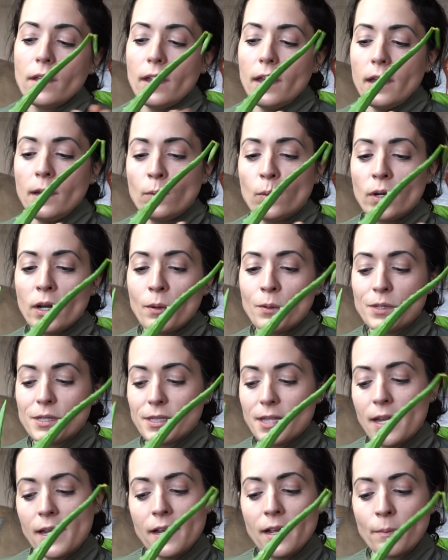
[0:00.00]
And when I was
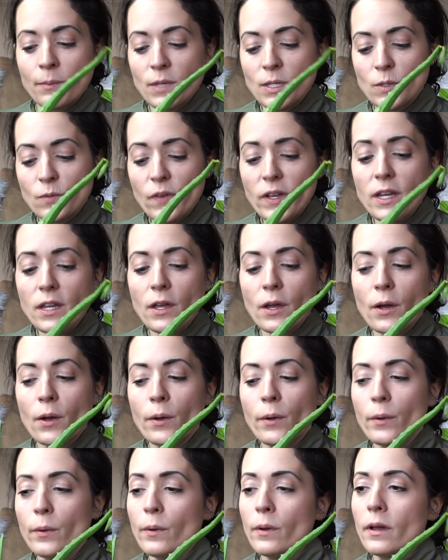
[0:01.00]
setting up this
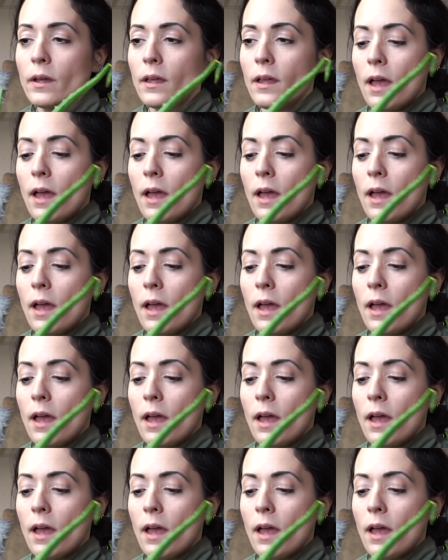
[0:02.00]
video,